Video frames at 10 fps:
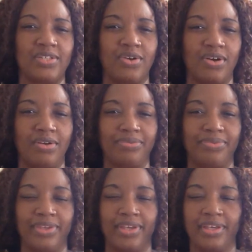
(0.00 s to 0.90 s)
to come.
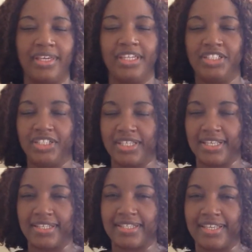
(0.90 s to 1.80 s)
In
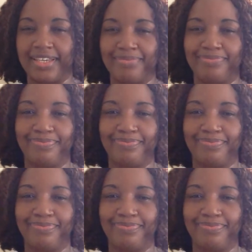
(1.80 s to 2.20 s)
Jesus' name.